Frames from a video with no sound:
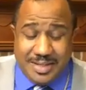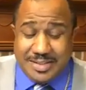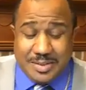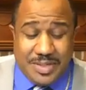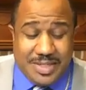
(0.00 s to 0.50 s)

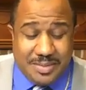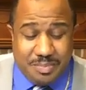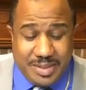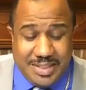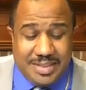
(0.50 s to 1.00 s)
So he
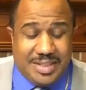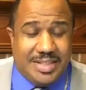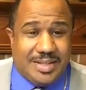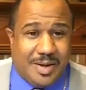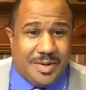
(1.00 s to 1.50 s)
completely
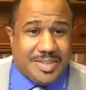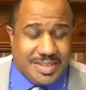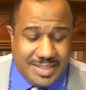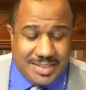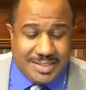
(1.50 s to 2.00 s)
lost
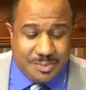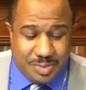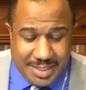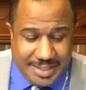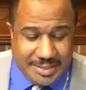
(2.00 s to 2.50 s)
his
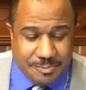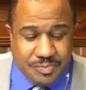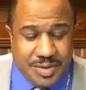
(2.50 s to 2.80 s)
place.